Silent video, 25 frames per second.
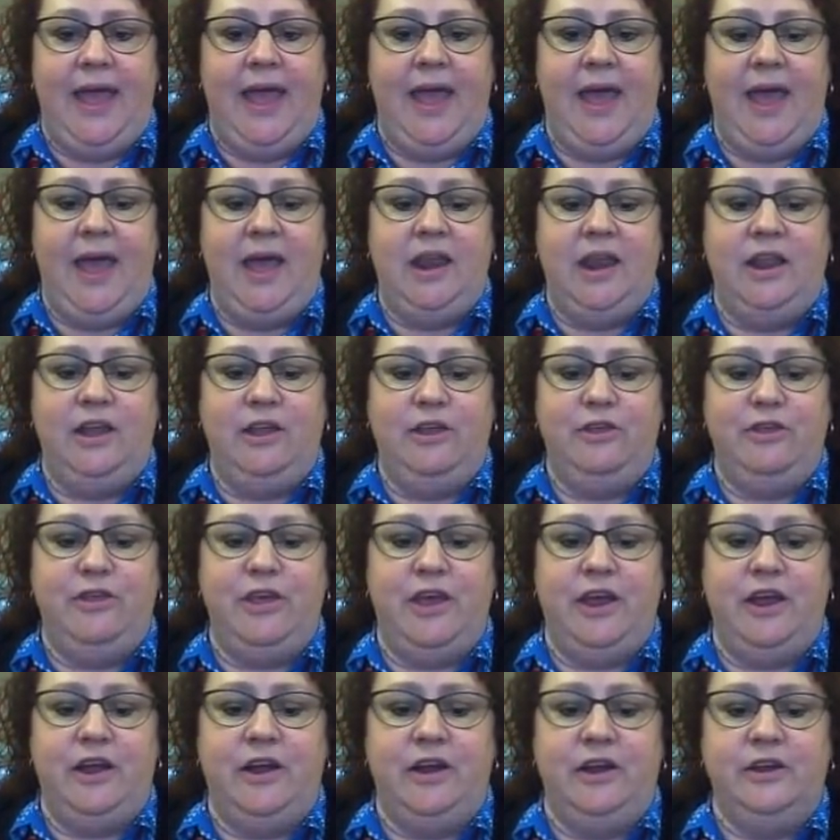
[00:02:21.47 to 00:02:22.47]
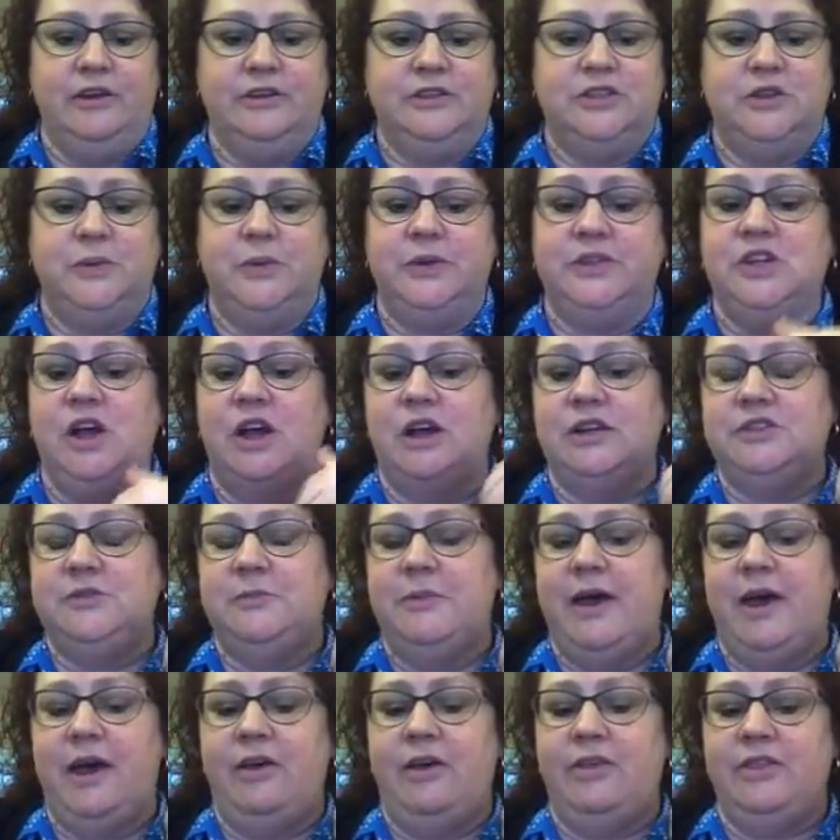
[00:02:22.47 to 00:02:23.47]
And so we
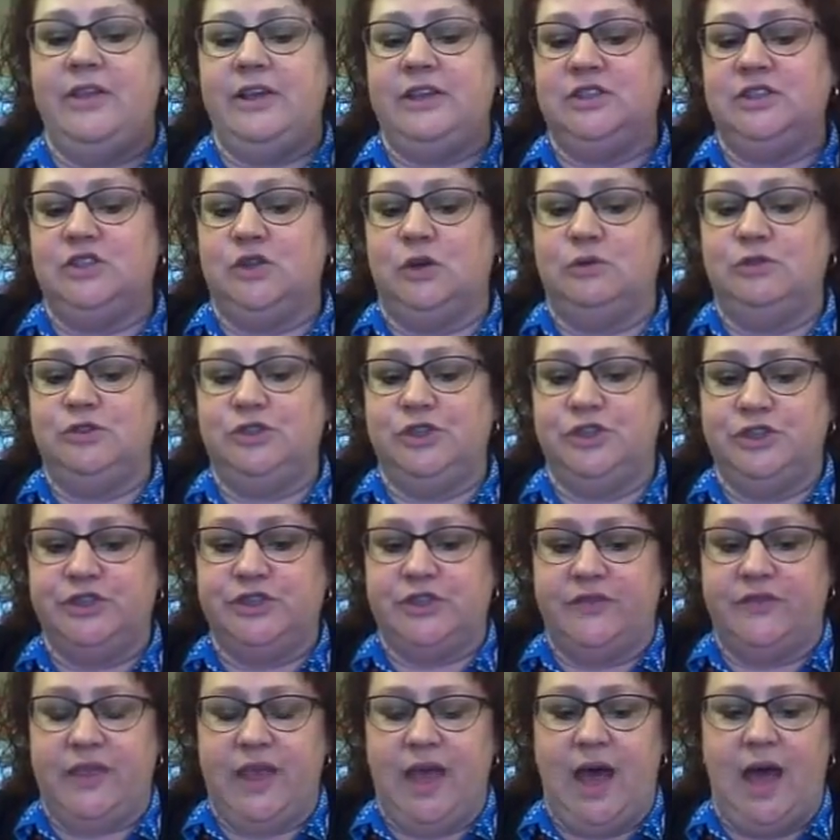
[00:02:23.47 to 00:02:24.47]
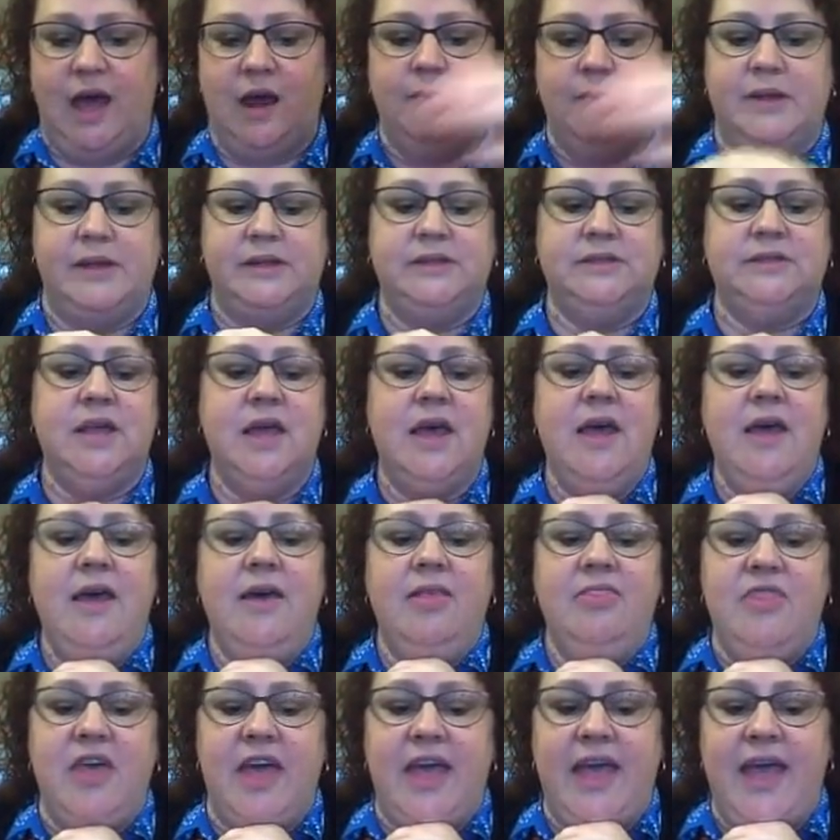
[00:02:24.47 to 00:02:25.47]
talked about the soldiers of the
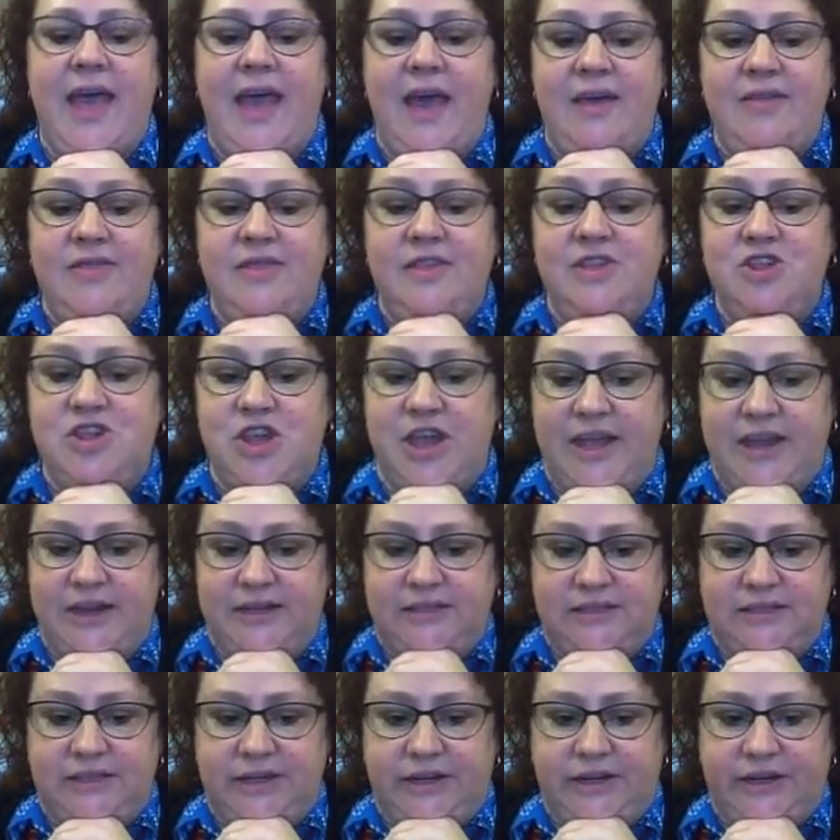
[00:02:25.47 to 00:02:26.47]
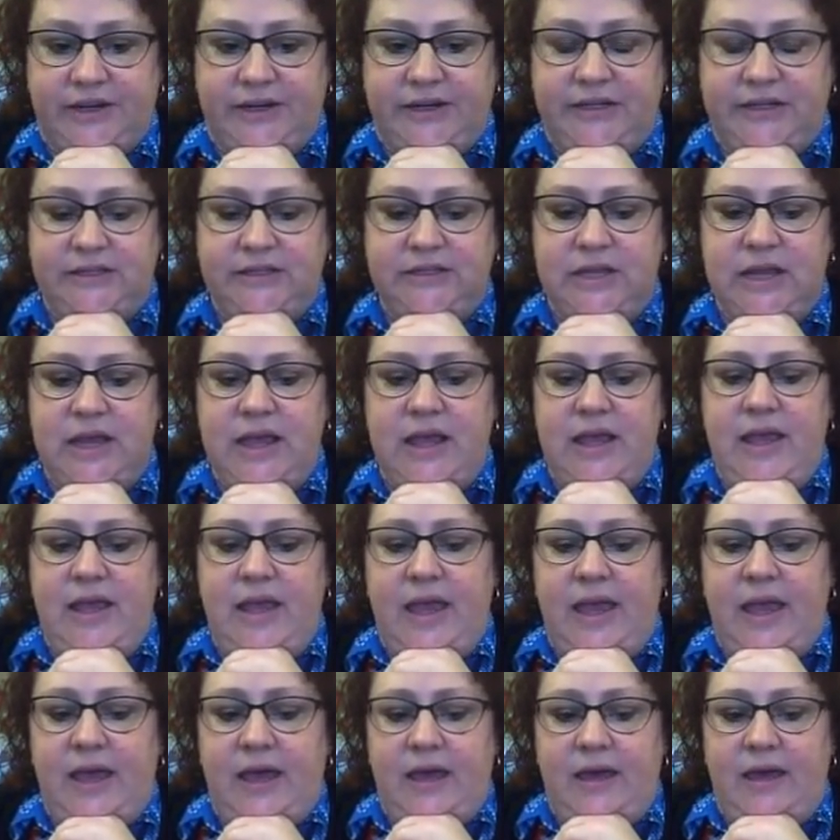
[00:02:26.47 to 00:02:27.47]
Ottomans. They had the Janissaries,
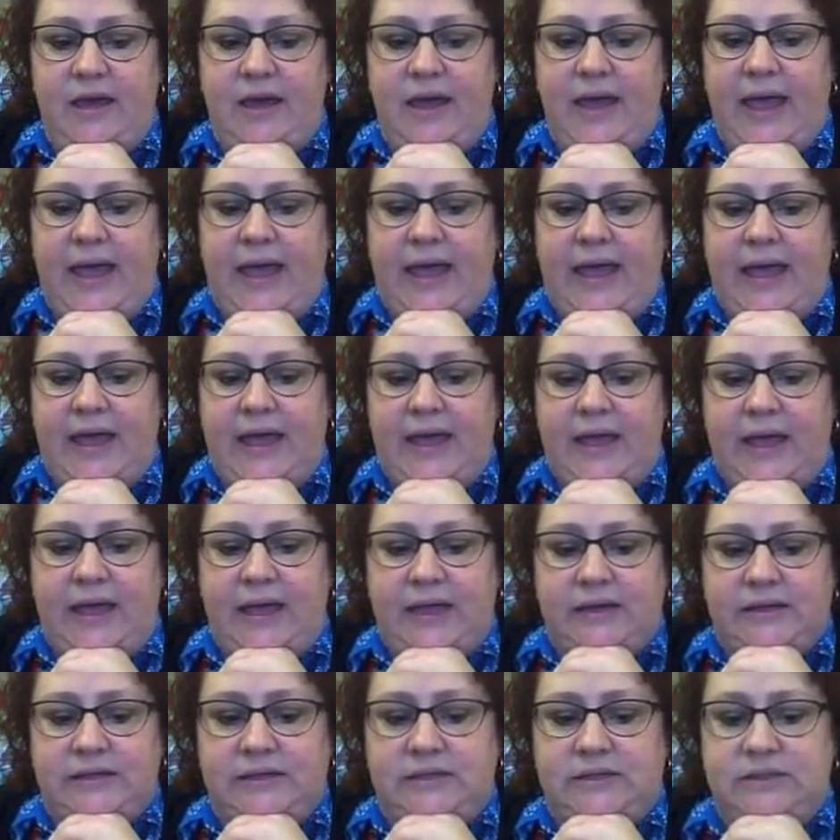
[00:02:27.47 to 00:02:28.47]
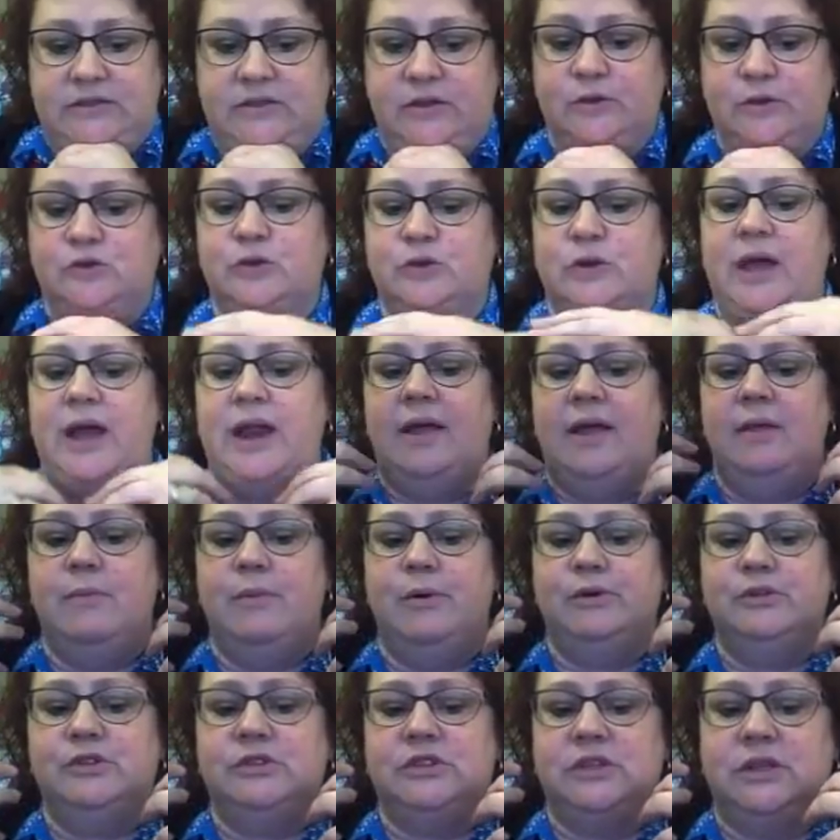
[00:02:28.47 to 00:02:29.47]
and those were kind
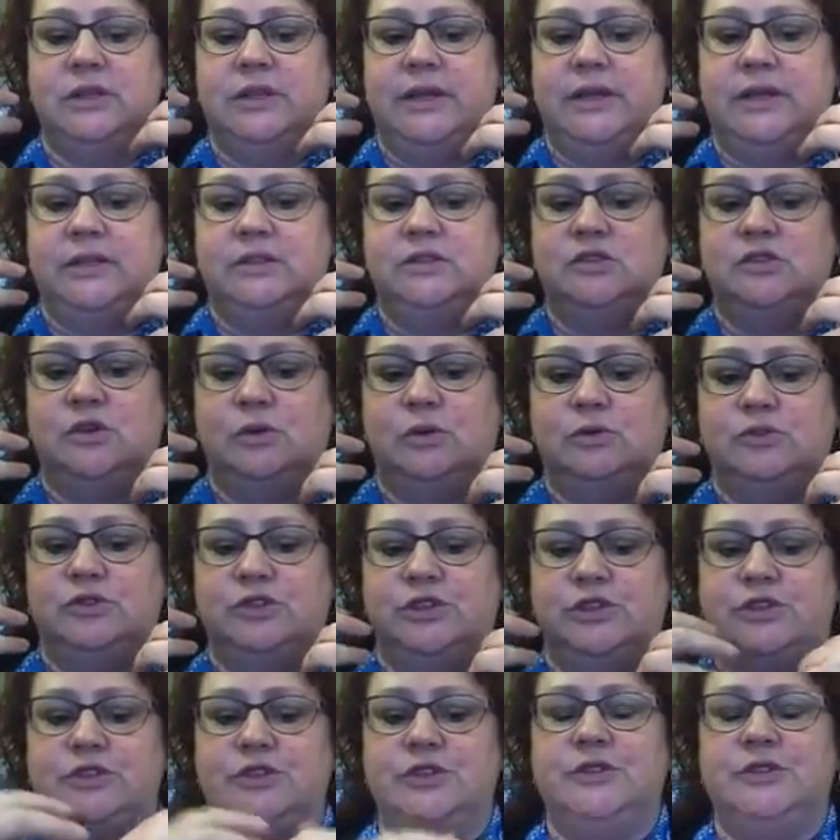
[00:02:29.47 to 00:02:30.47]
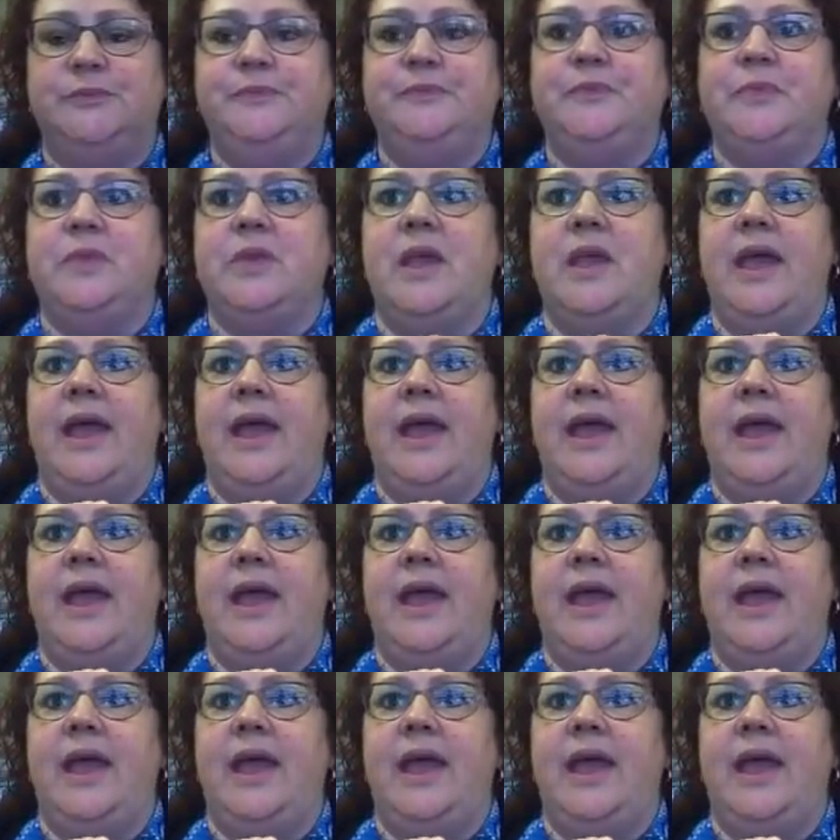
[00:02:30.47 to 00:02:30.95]
of the most elite soldiers.